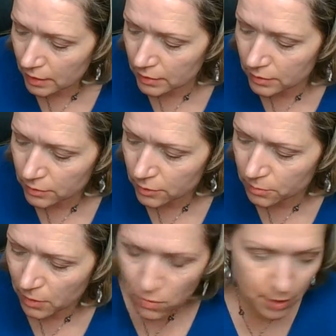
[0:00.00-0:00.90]
Need to load
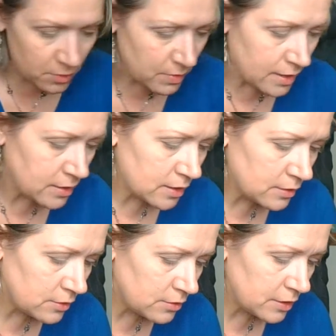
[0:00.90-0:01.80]
my water back on
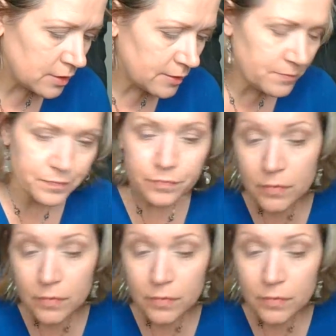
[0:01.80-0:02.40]
there again.